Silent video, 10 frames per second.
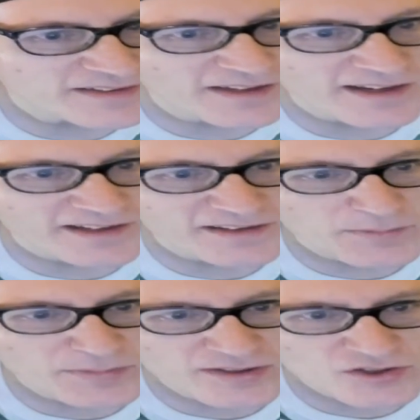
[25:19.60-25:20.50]
not in the
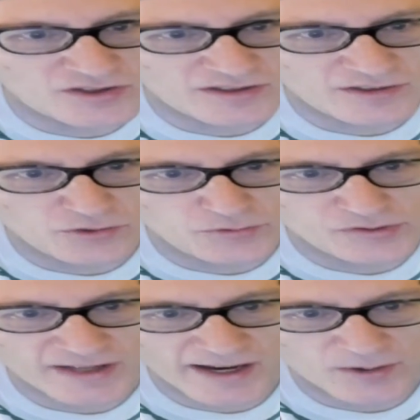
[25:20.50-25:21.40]
picture. Crew
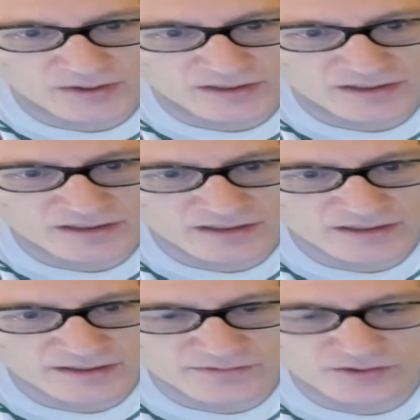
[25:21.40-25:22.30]
Tower,
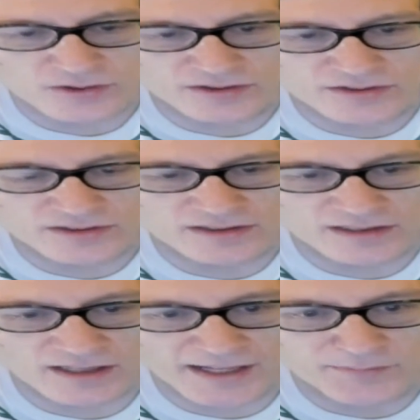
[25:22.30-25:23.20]
of course.
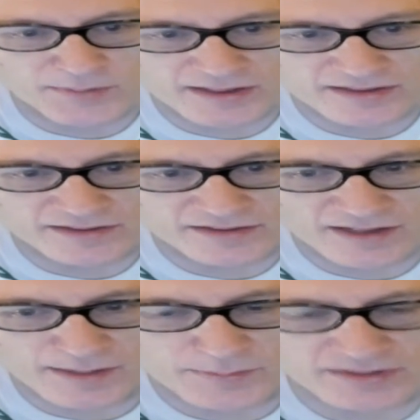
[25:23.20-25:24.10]
I've been to the
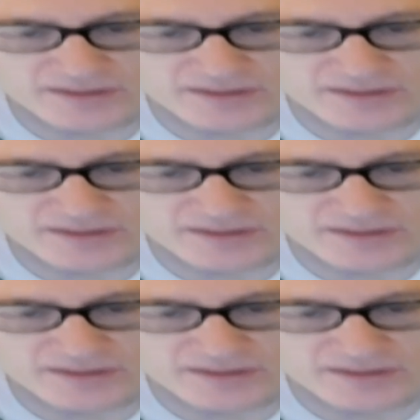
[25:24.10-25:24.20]
top.